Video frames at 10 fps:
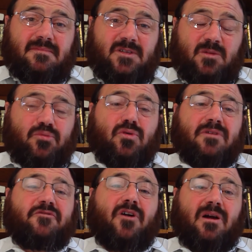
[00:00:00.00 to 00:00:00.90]
a poor
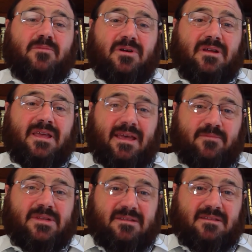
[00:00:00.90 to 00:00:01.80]
farmer, came
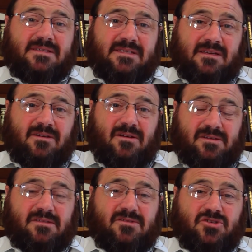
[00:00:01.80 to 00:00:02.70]
into the synagogue,
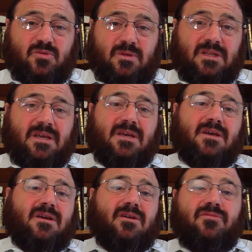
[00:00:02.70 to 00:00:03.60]
into shul,
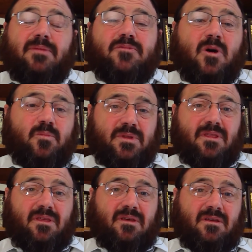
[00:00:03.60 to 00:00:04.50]
ripped open
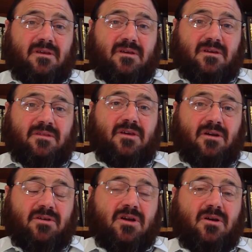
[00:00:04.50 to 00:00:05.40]
the
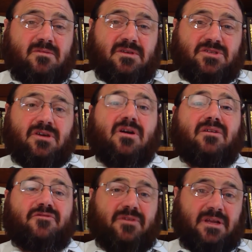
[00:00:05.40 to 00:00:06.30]
Aron Kodesh, the
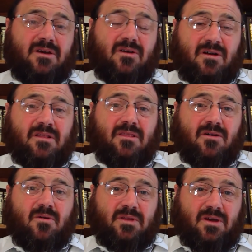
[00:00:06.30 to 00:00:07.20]
covering on the
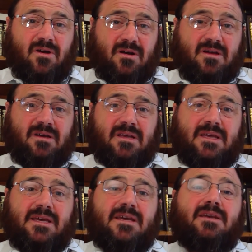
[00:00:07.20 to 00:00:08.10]
Holy Ark.
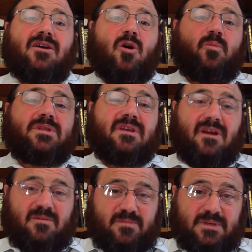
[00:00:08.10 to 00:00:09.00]
He opened it
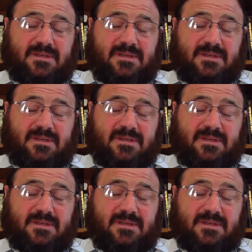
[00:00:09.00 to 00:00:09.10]
up